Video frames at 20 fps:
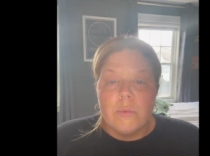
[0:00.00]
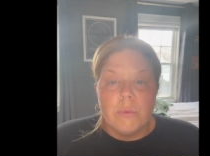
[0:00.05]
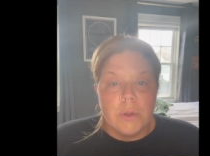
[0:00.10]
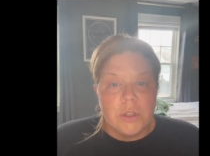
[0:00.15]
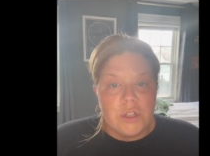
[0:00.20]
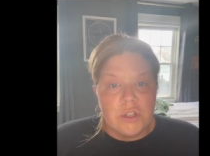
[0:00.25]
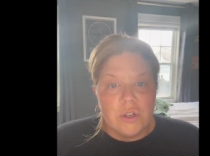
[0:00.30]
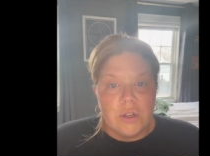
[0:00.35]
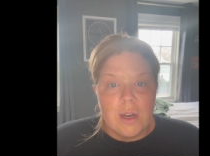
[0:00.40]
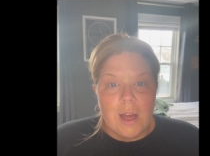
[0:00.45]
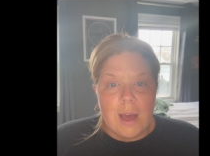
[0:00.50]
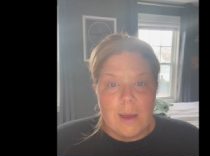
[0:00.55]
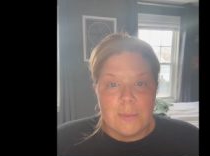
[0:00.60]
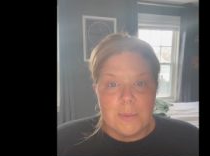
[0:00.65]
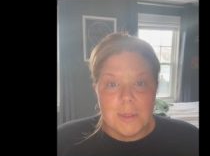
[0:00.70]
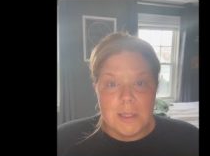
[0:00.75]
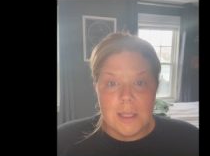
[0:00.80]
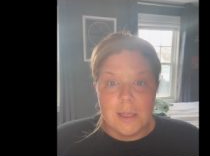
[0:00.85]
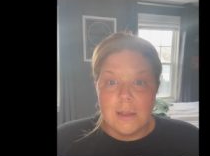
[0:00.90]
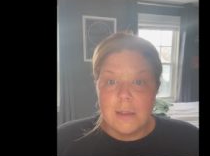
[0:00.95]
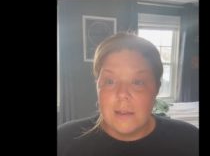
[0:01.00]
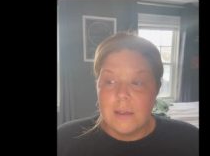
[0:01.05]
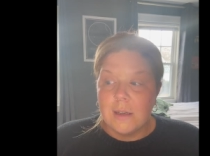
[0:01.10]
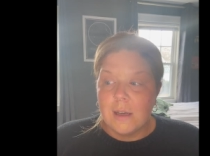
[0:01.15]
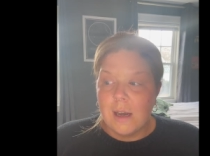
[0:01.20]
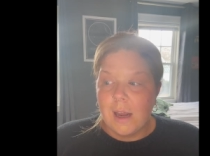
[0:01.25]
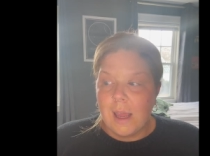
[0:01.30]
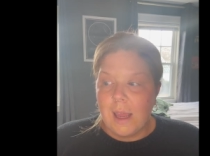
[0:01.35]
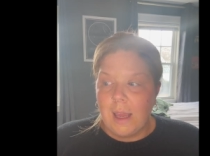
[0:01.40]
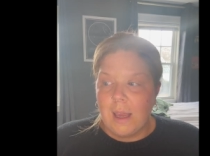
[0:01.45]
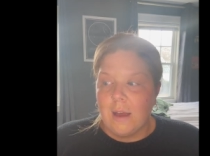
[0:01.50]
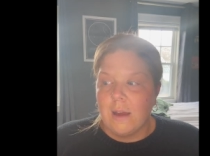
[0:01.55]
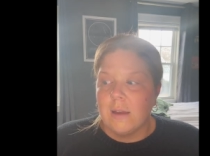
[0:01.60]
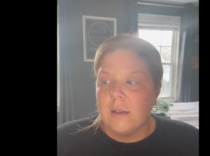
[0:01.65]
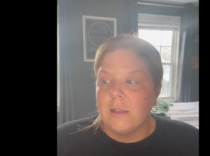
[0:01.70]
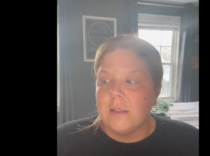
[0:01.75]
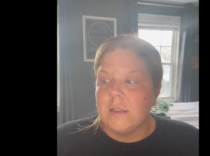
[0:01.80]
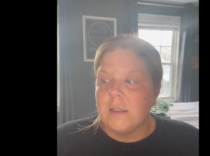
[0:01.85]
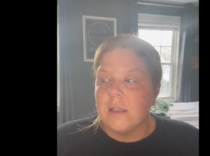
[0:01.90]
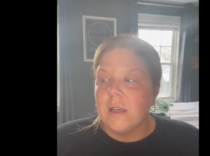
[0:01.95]
Richard Empson
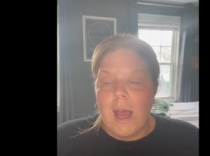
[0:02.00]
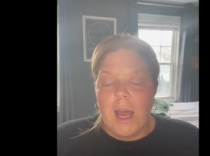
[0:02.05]
and